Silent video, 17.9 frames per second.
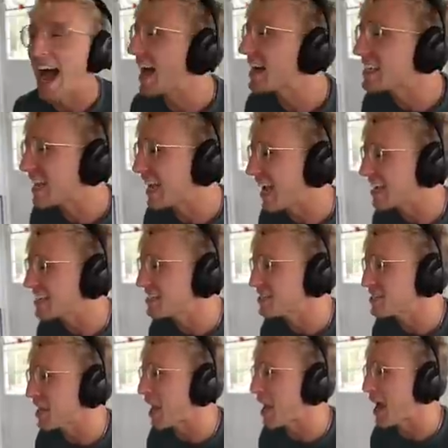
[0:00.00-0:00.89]
I can't
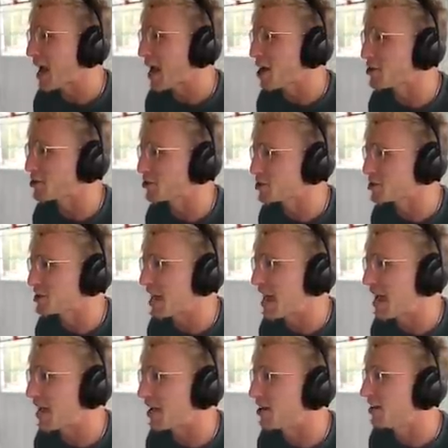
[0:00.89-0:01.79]
say I
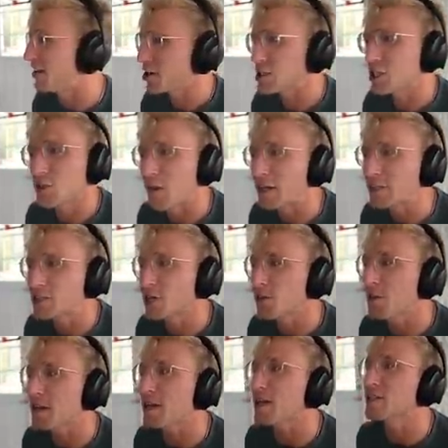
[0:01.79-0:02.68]
understand, especially
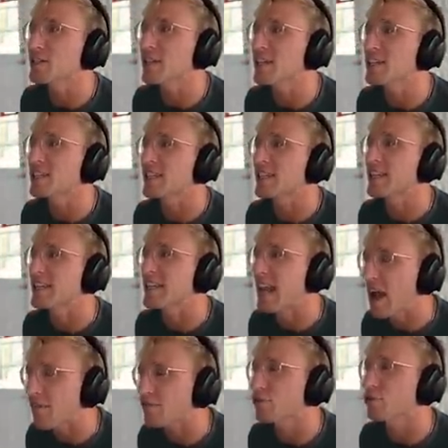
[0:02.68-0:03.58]
because he's
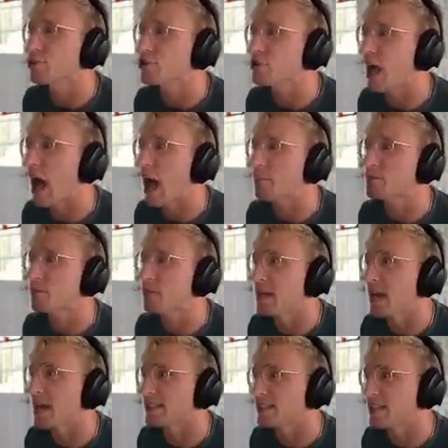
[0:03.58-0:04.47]
never stopped
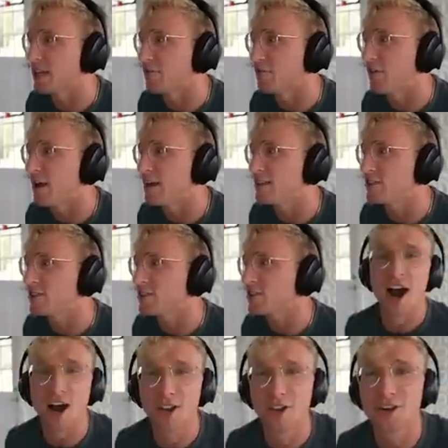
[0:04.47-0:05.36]
me on
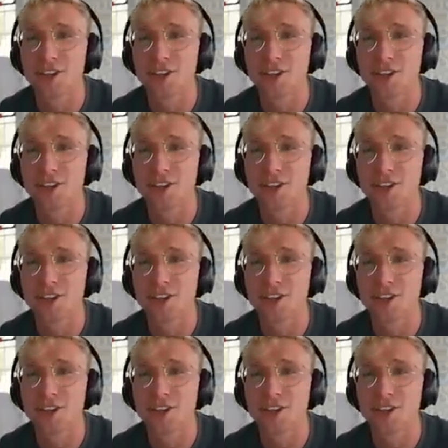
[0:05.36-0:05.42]
defense other